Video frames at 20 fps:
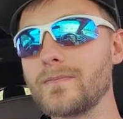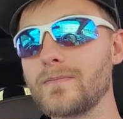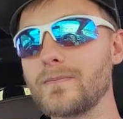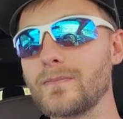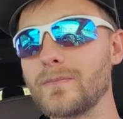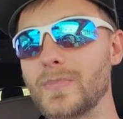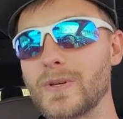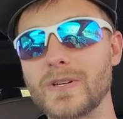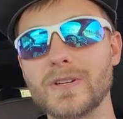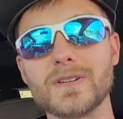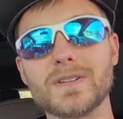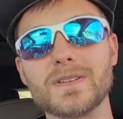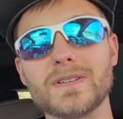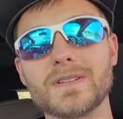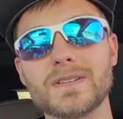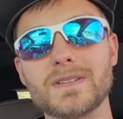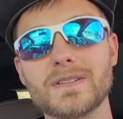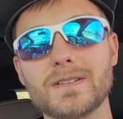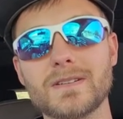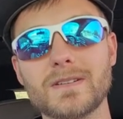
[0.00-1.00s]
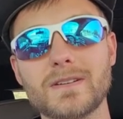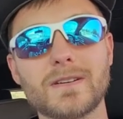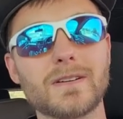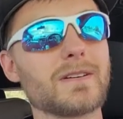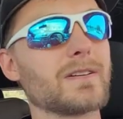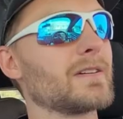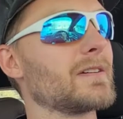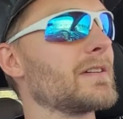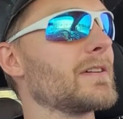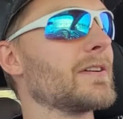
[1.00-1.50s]
because
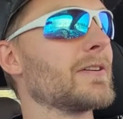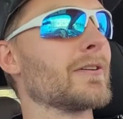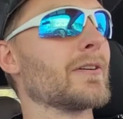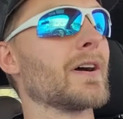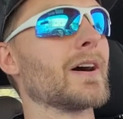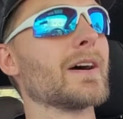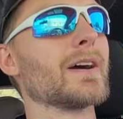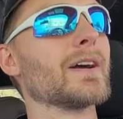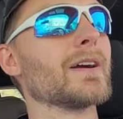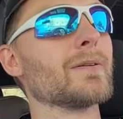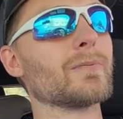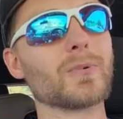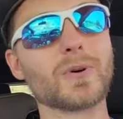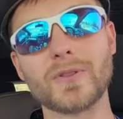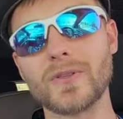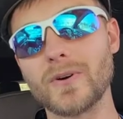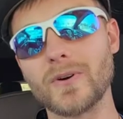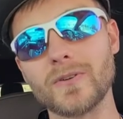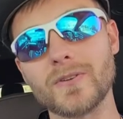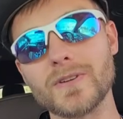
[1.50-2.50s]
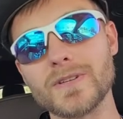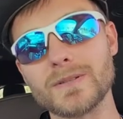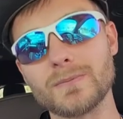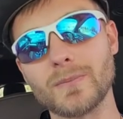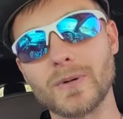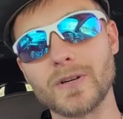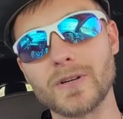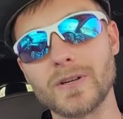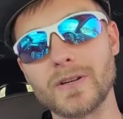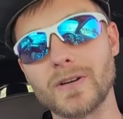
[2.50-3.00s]
here I am with all this
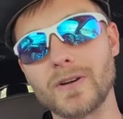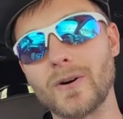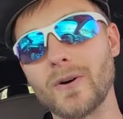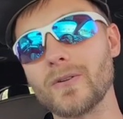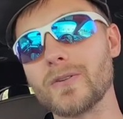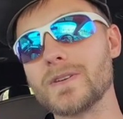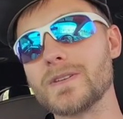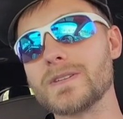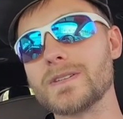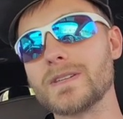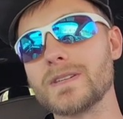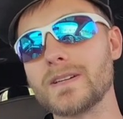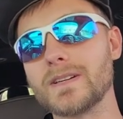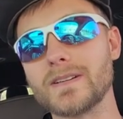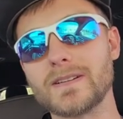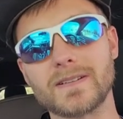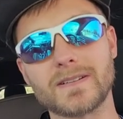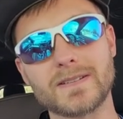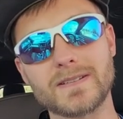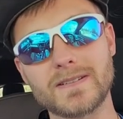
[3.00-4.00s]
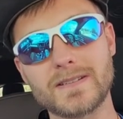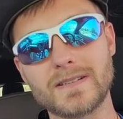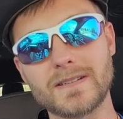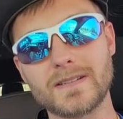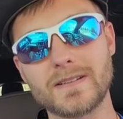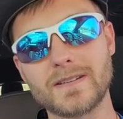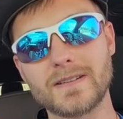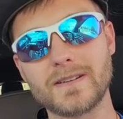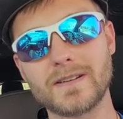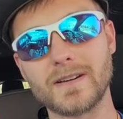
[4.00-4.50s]
money and all these things,
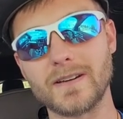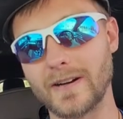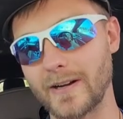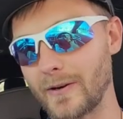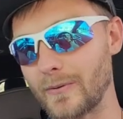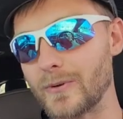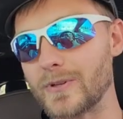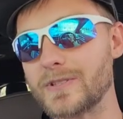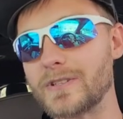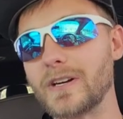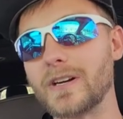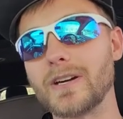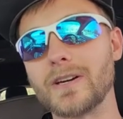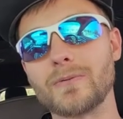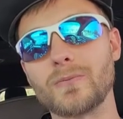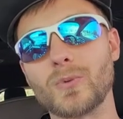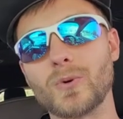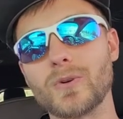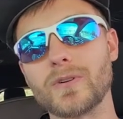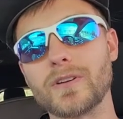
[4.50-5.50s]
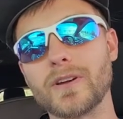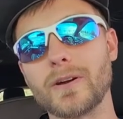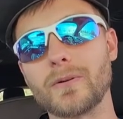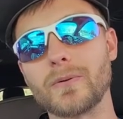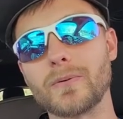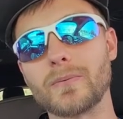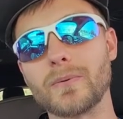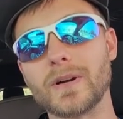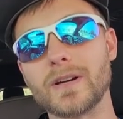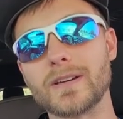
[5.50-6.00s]
and I wish I had more time
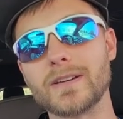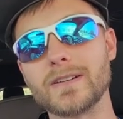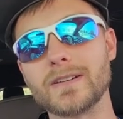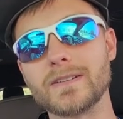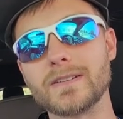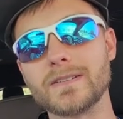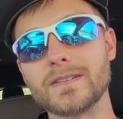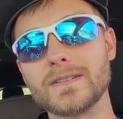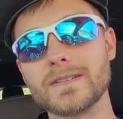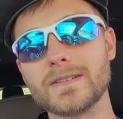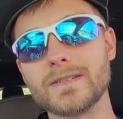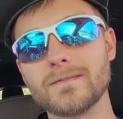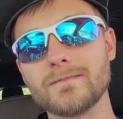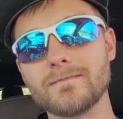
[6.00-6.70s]
with my kids.